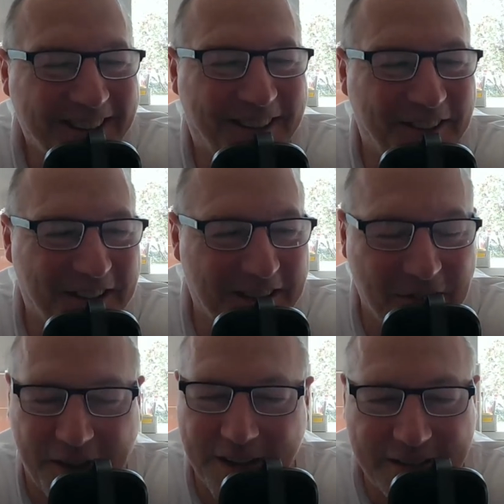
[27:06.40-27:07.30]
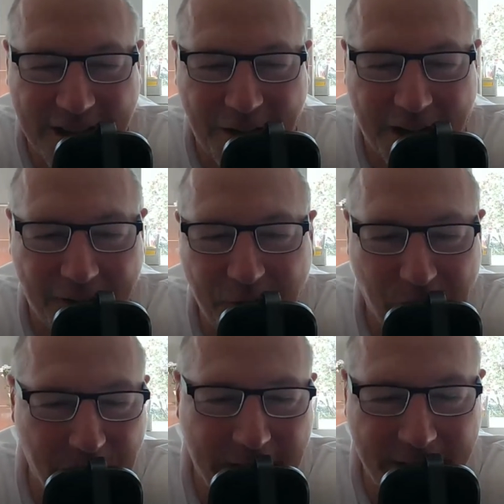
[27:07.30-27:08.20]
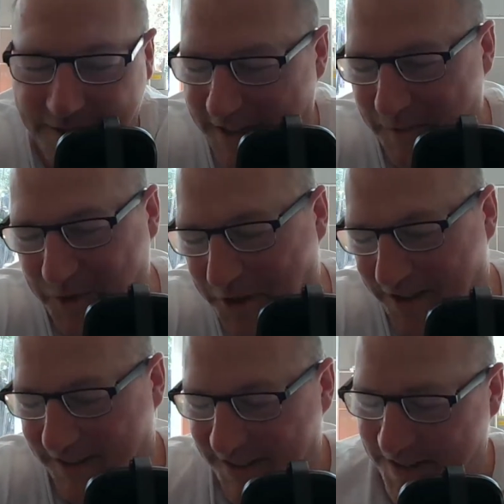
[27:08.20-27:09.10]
because he's not getting a shout out from me. No, I'm joking.